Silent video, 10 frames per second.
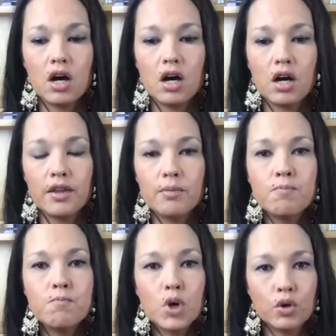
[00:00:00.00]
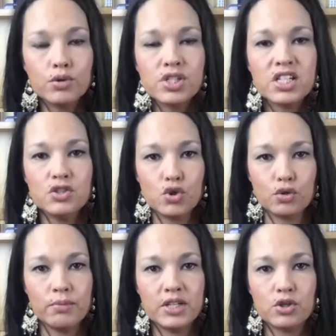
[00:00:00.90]
are the most
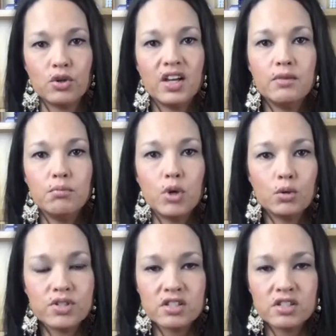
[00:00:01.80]
instrumental and most